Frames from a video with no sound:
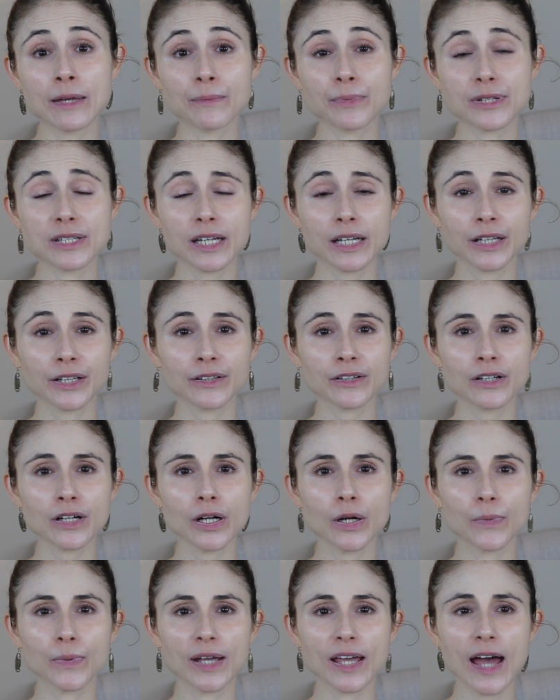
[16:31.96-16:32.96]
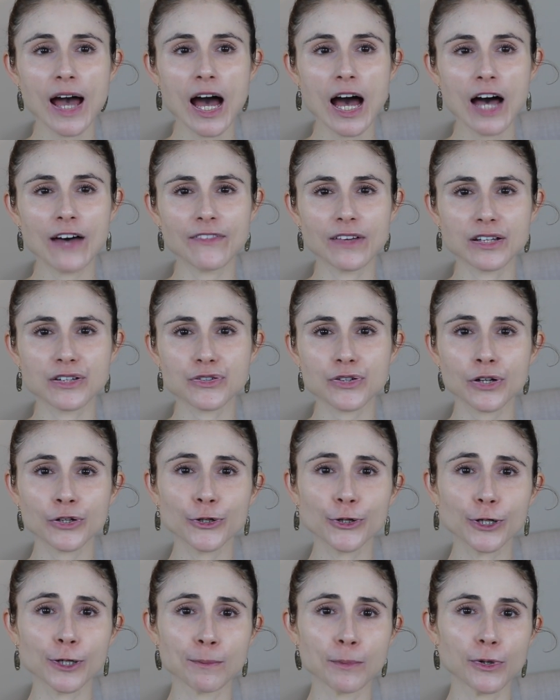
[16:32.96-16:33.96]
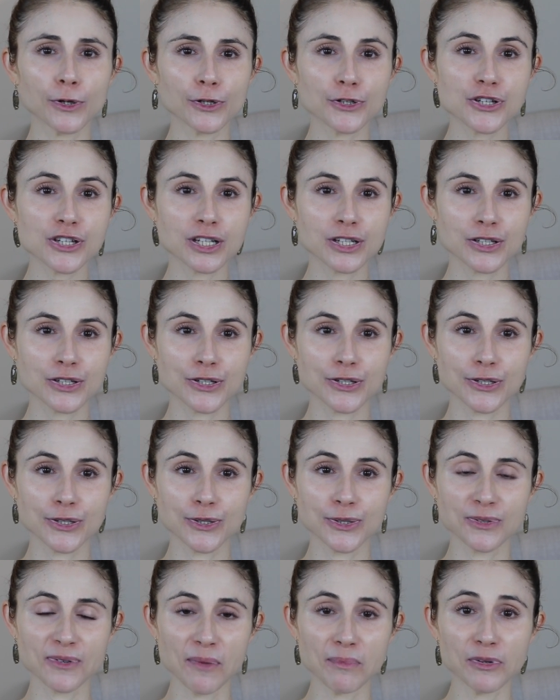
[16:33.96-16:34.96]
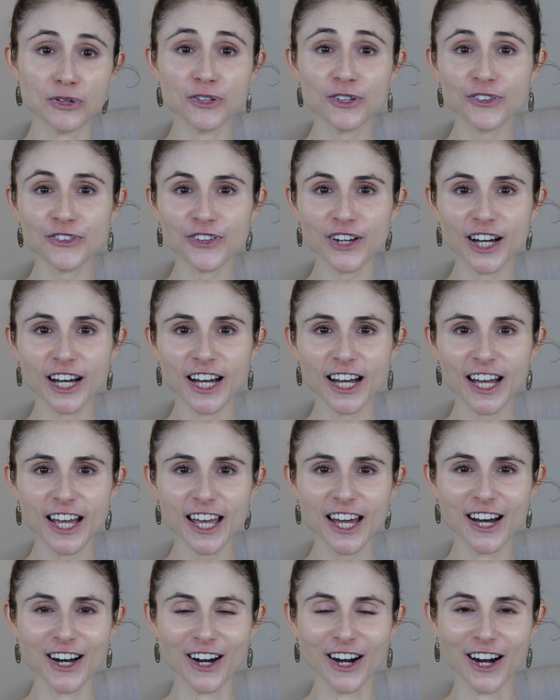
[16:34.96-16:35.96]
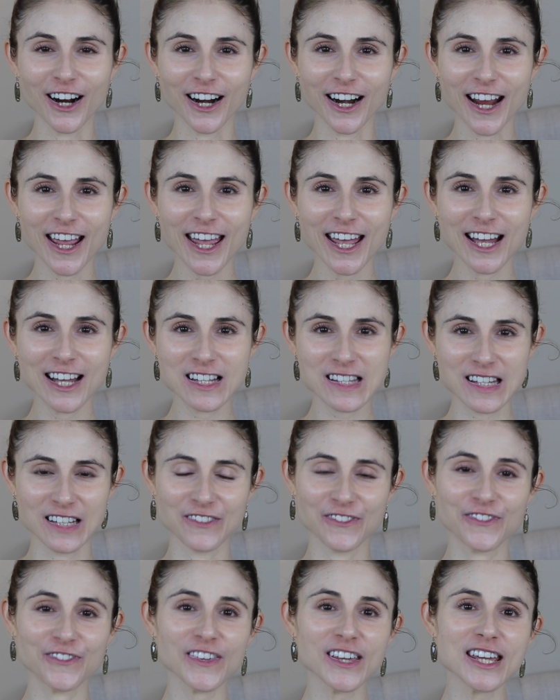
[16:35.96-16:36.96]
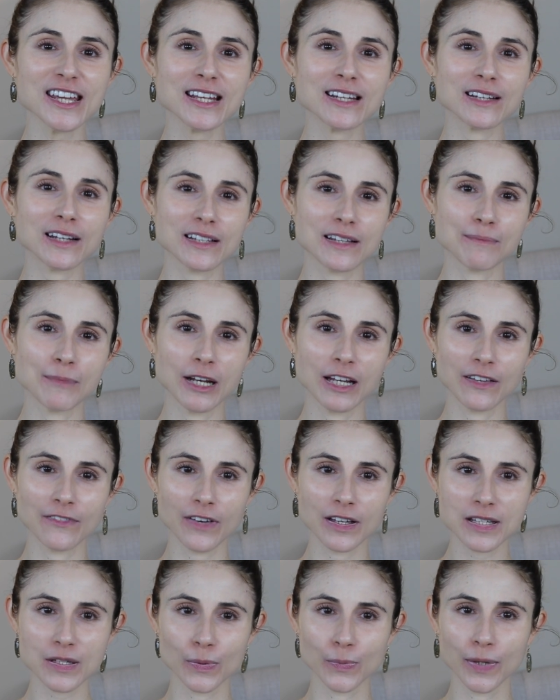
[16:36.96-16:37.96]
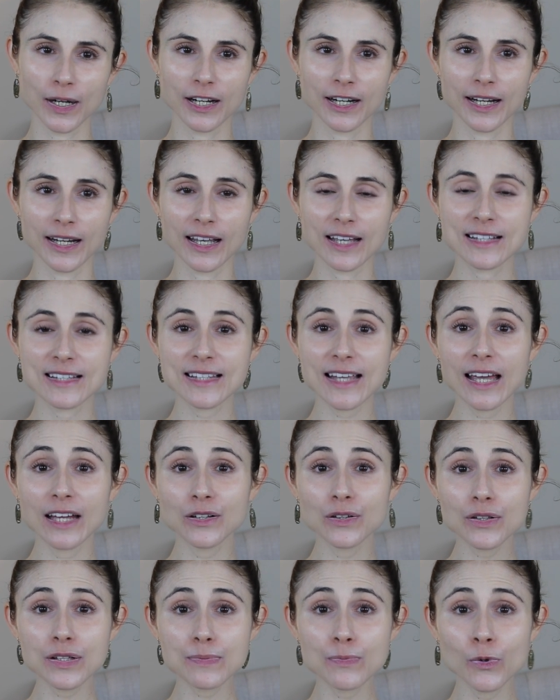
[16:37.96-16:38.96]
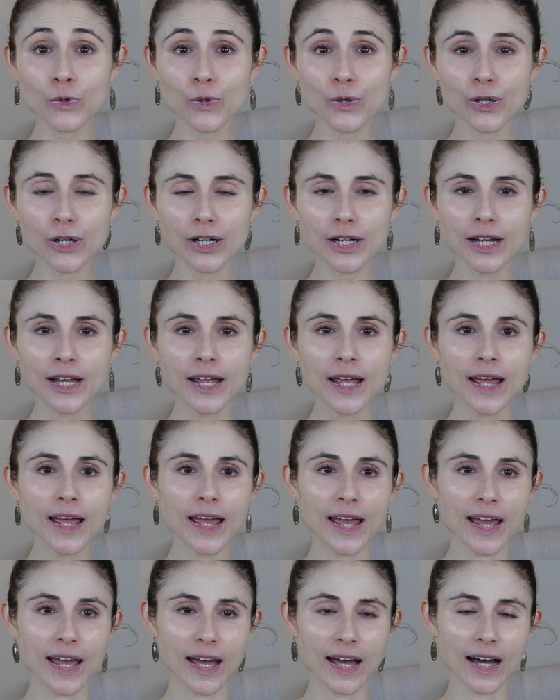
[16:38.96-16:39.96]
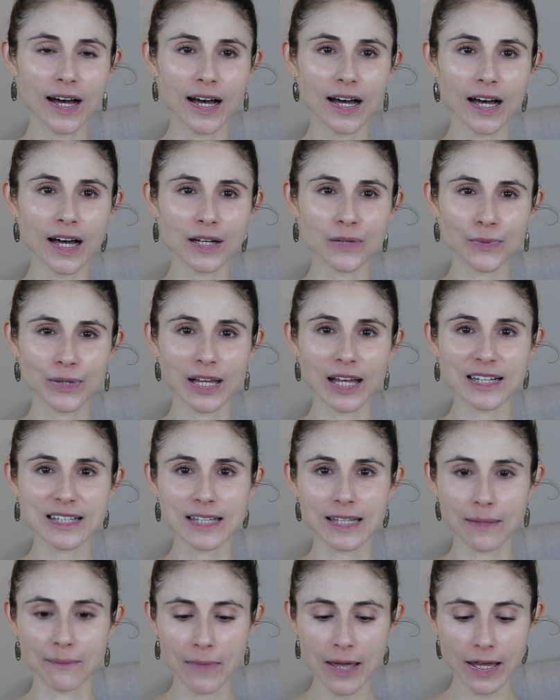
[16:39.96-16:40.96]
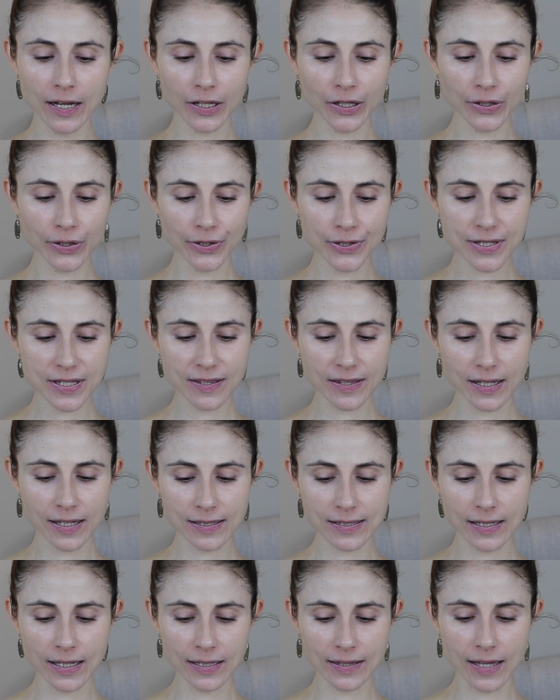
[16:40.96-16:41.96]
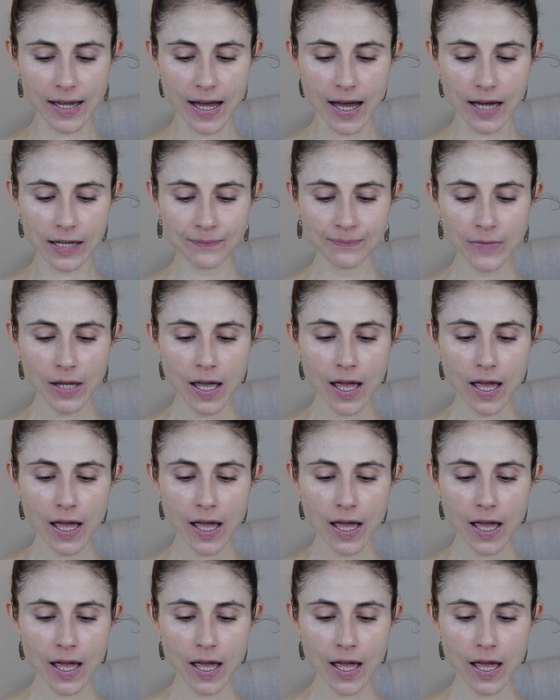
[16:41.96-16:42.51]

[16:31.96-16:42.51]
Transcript: in particular, we have a stronger compulsion to beautify our hands and feet. Many of us are wearing sandals more, and we like to get manicures and things like that.